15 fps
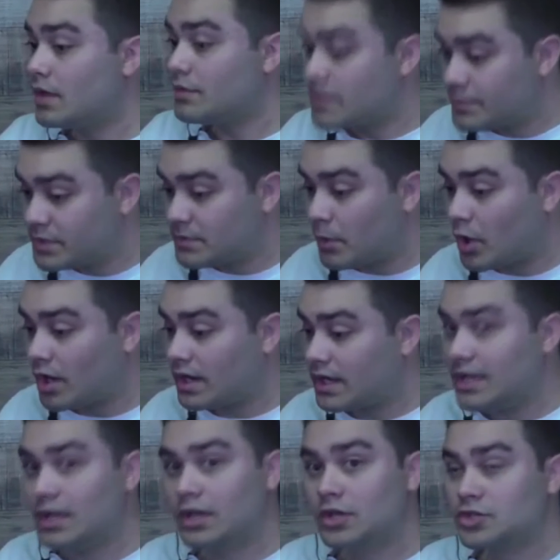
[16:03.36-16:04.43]
The
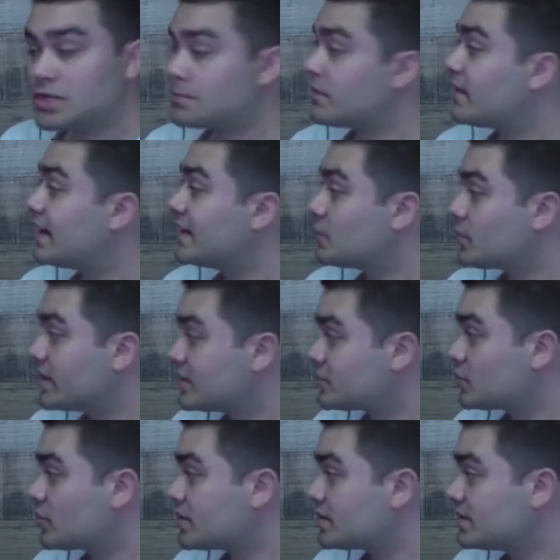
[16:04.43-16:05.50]
party should provide the
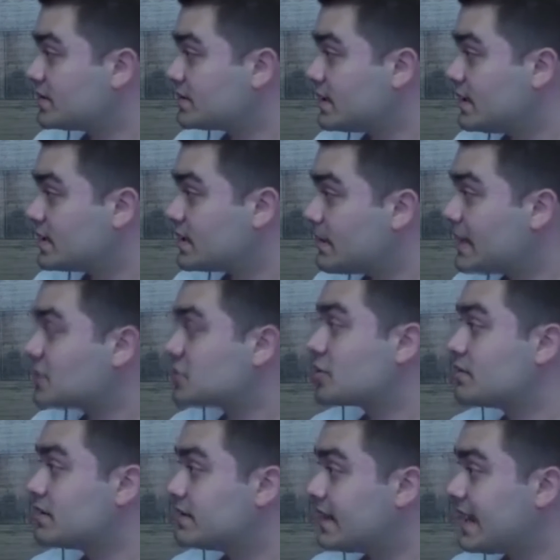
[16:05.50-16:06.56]
resources to make
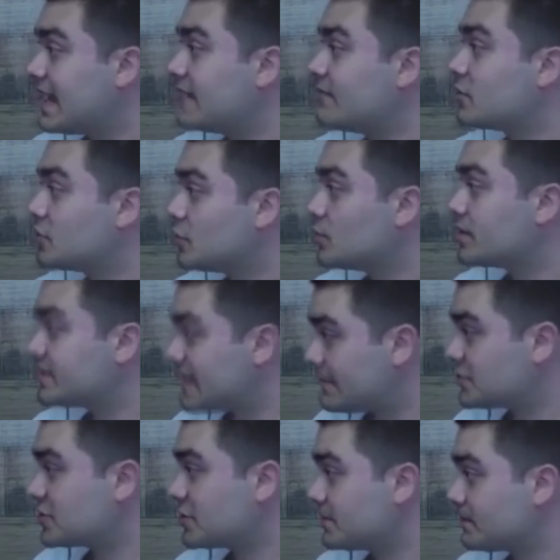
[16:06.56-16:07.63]
sure that they have a good
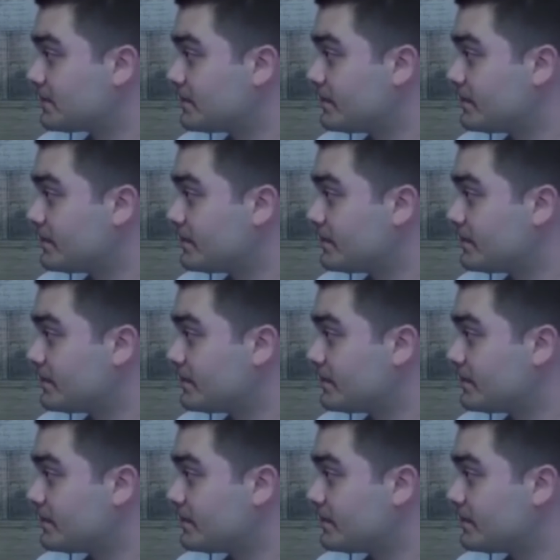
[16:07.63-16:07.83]
reception.